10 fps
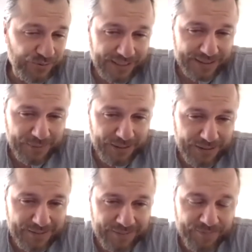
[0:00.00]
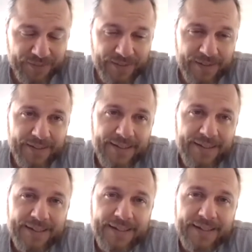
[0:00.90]
flexibility.
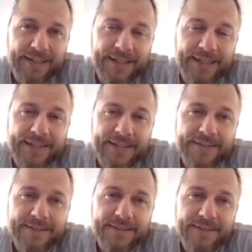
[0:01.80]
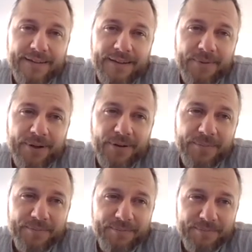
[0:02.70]
And our
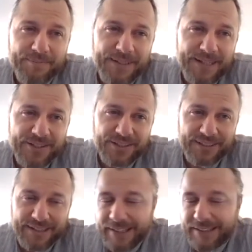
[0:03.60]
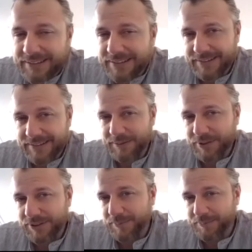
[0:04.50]
mediation analyses seem
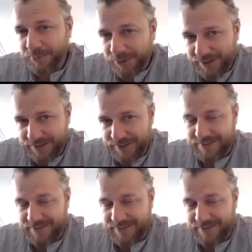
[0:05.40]
to support